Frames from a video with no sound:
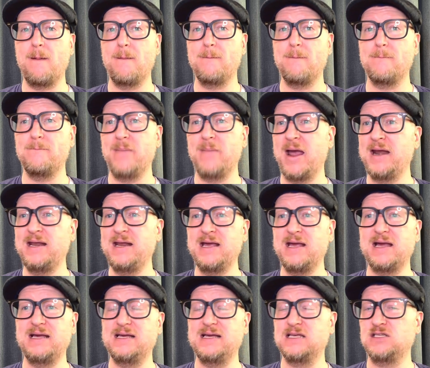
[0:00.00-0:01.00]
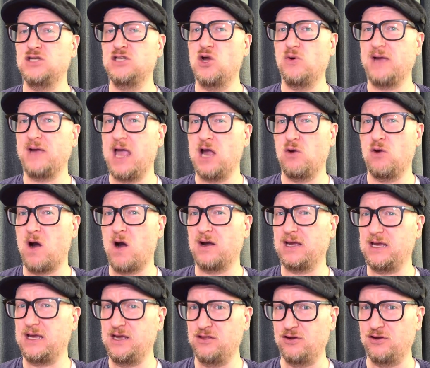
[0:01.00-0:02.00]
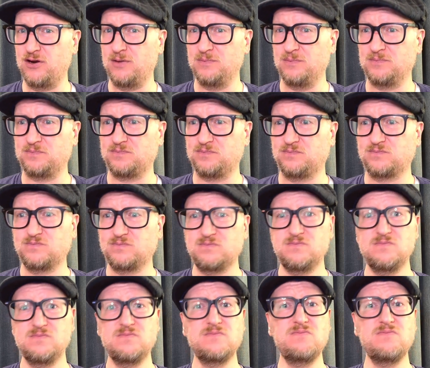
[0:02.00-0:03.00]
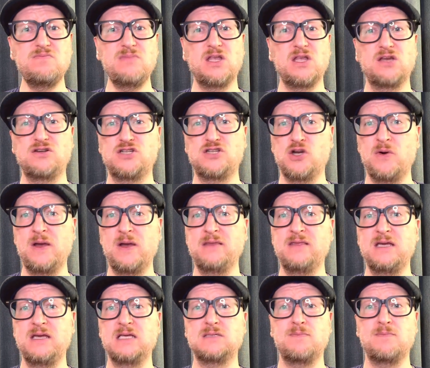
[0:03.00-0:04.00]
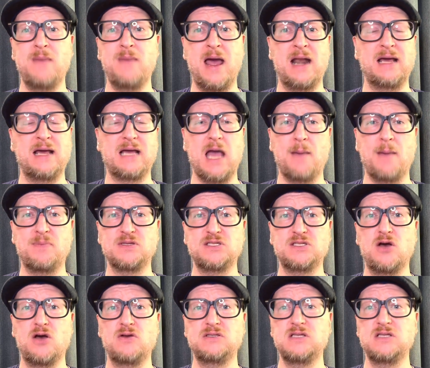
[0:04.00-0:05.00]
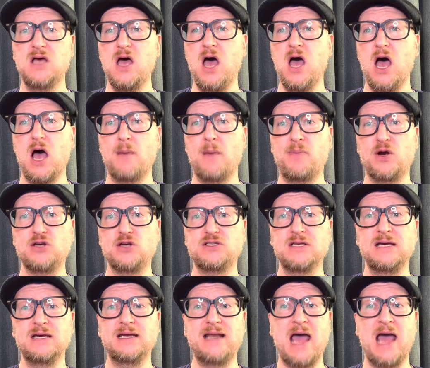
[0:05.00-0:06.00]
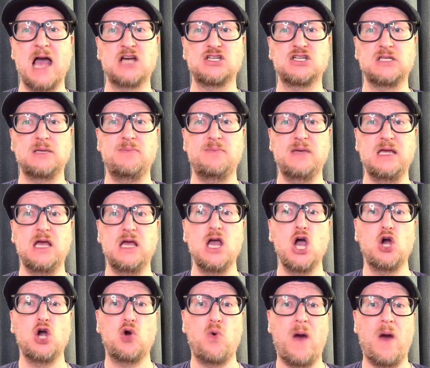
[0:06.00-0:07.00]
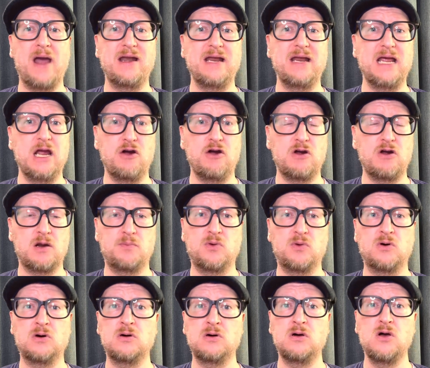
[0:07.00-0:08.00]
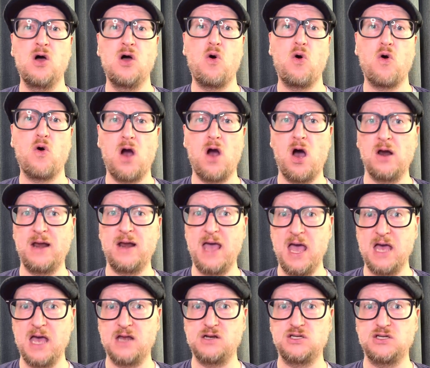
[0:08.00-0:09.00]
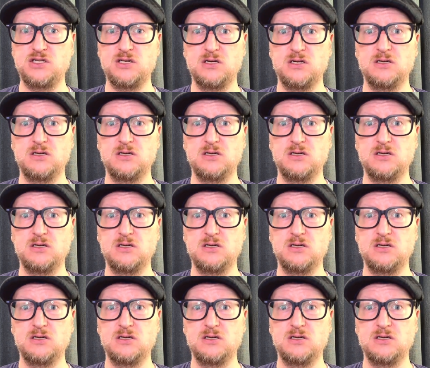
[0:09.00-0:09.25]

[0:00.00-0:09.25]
mania is no cakewalk either. During these manic episodes, a person can actually be quite irritable or on edge.